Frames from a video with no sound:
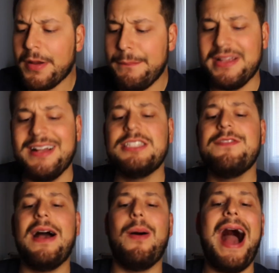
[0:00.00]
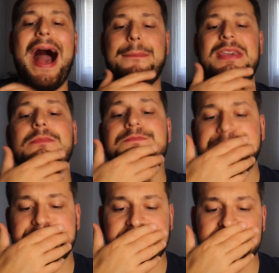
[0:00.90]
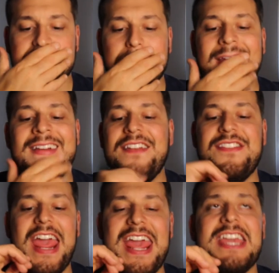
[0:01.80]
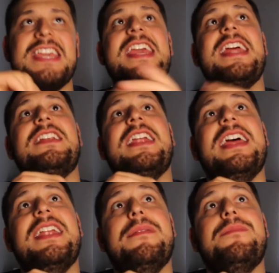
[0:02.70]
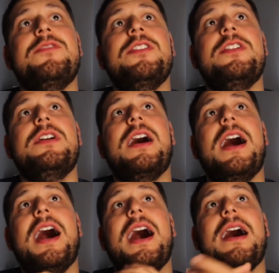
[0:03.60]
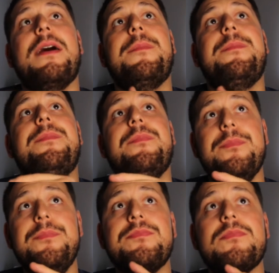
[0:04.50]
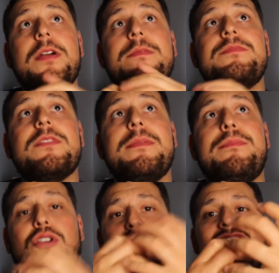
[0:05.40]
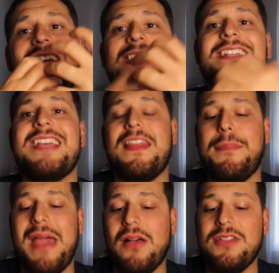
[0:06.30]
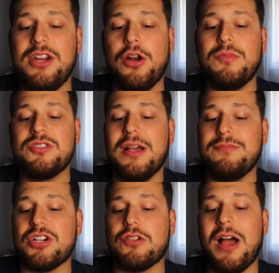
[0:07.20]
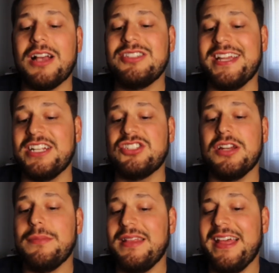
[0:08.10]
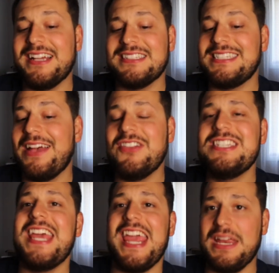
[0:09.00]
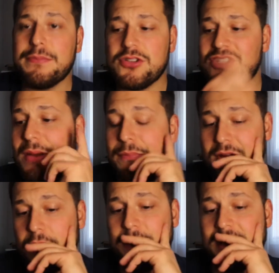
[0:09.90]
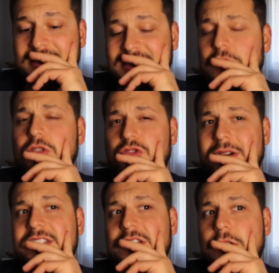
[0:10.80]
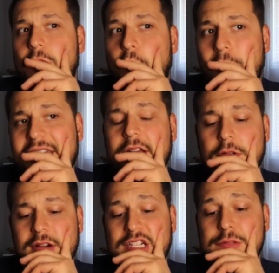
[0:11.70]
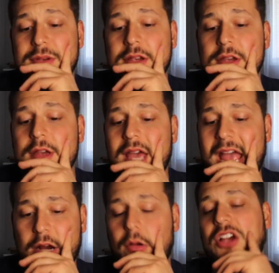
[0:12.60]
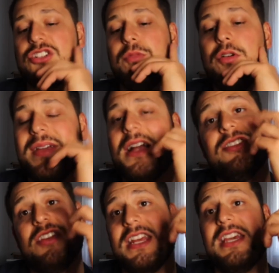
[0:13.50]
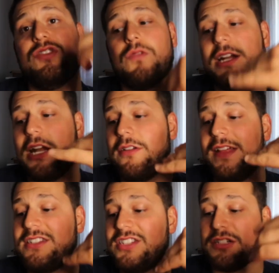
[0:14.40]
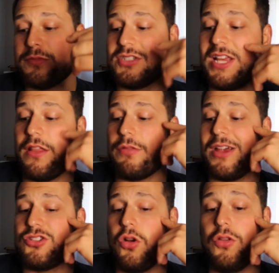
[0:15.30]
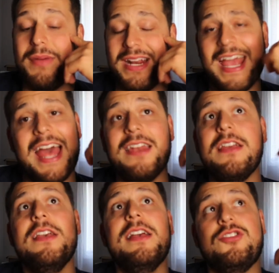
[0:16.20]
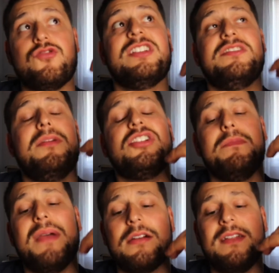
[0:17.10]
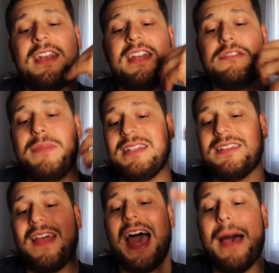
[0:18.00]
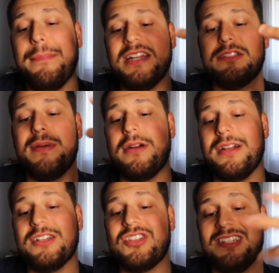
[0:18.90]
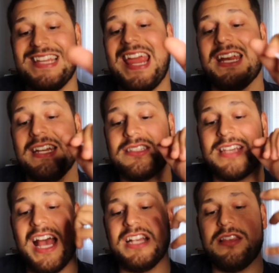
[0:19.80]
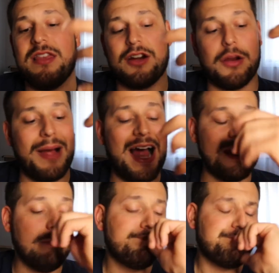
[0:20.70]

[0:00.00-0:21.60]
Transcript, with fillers: because of how hoppy and dank and and um, pushy it is on the palate, it almost comes across like it's going to be like a 7 to 8% beer, but it still drinks quite crisp and crushable because it is right under that 6% threshold. But again, drinks much bigger than it is based on the hoppiness, bitterness, and dankness, guys, thicker body.